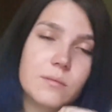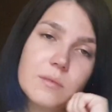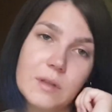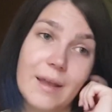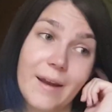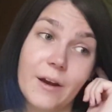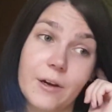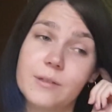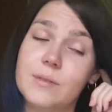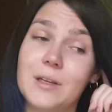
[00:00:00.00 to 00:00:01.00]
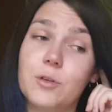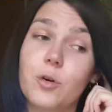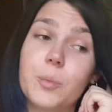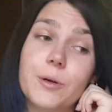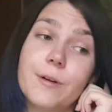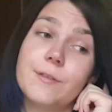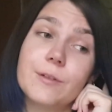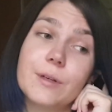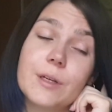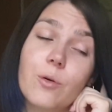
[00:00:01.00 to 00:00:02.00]
there in your
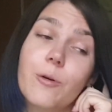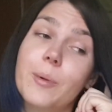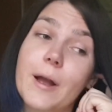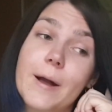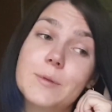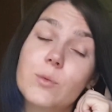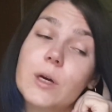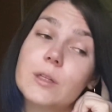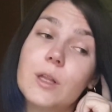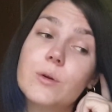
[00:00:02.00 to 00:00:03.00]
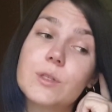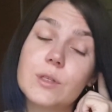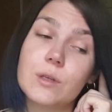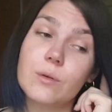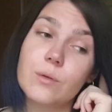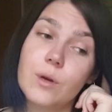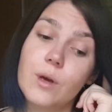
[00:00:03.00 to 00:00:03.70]
periphery, or perhaps quite close to you.